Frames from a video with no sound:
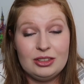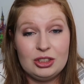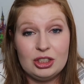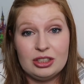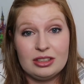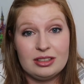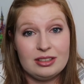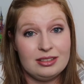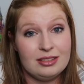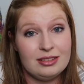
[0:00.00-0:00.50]

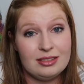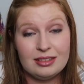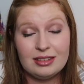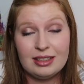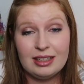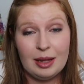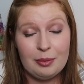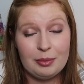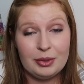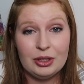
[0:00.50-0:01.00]
Just
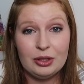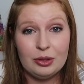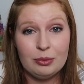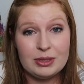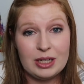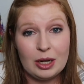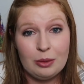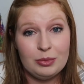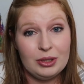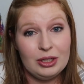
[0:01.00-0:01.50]
let me know
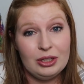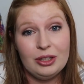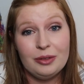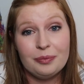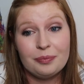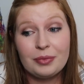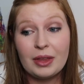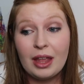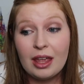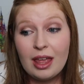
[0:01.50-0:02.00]
down
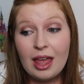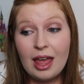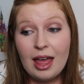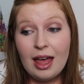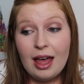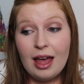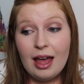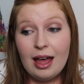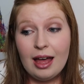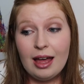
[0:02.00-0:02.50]
below.
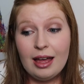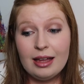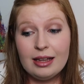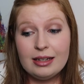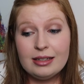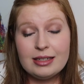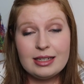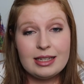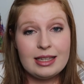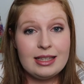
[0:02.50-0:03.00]

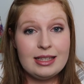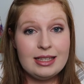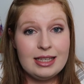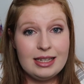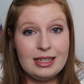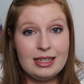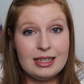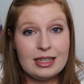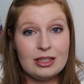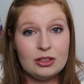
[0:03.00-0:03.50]
And
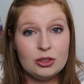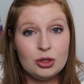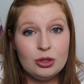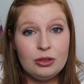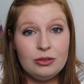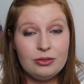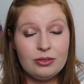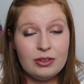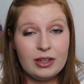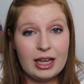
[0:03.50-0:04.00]
yeah,
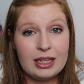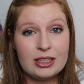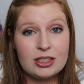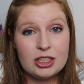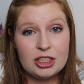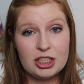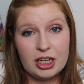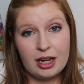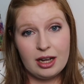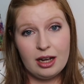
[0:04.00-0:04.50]
don't forget
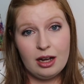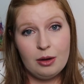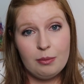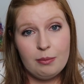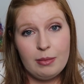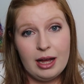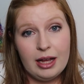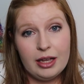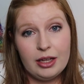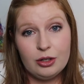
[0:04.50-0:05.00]
to check
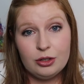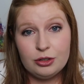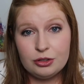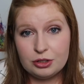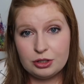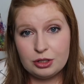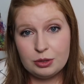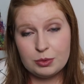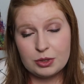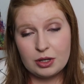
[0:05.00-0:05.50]
out my
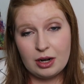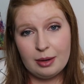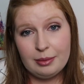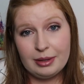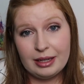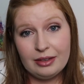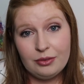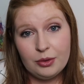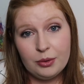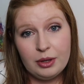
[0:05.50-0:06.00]
100
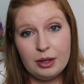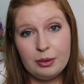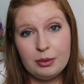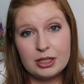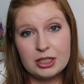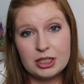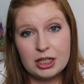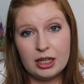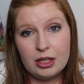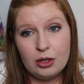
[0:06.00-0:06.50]
subscriber giveaway,
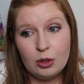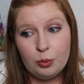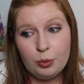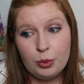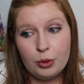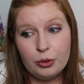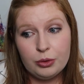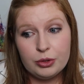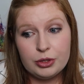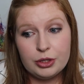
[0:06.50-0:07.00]
which I
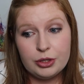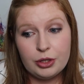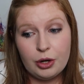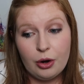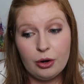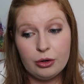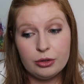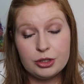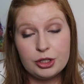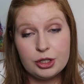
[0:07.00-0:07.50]
uploaded
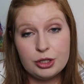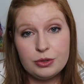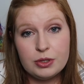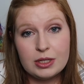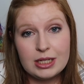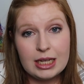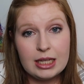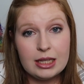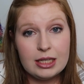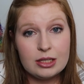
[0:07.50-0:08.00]
on
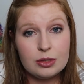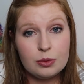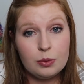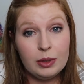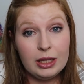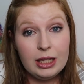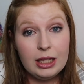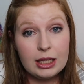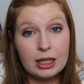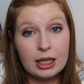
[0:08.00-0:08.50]
Tuesday this
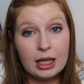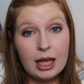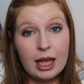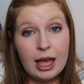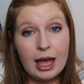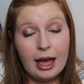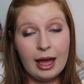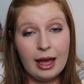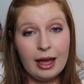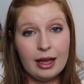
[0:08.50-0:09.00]
week.
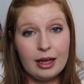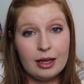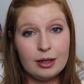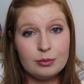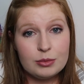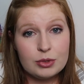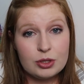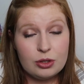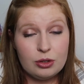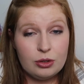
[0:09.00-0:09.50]

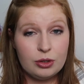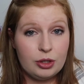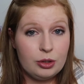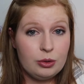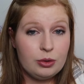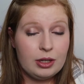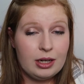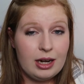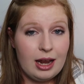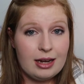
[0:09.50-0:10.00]
So
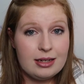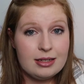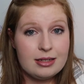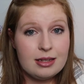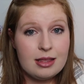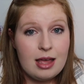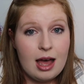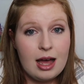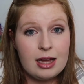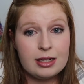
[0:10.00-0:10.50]
you can
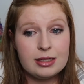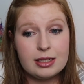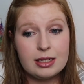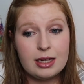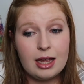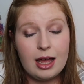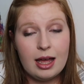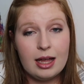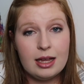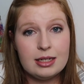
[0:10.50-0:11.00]
enter
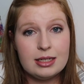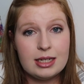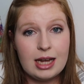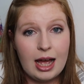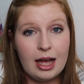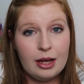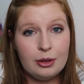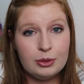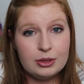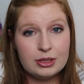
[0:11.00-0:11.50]
that, and
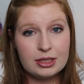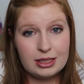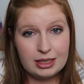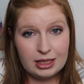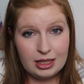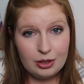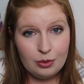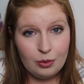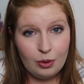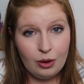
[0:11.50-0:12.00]
I will
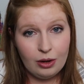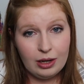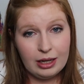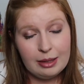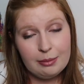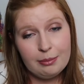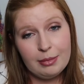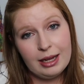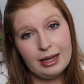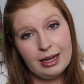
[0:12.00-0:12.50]
see you all
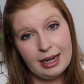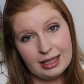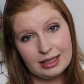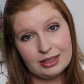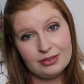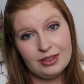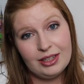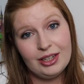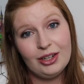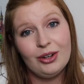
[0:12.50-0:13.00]
in my
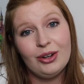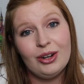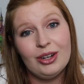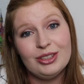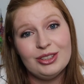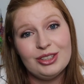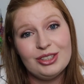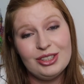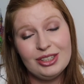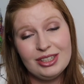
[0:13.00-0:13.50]
next video
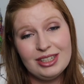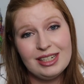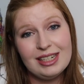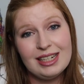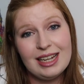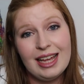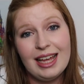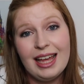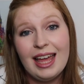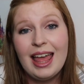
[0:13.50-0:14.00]
on
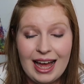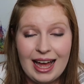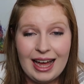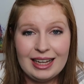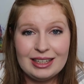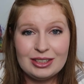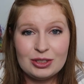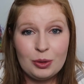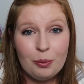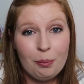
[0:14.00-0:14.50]
Sunday,
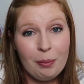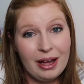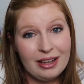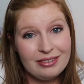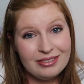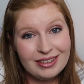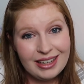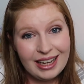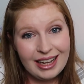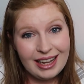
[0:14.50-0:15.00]
and goodbye for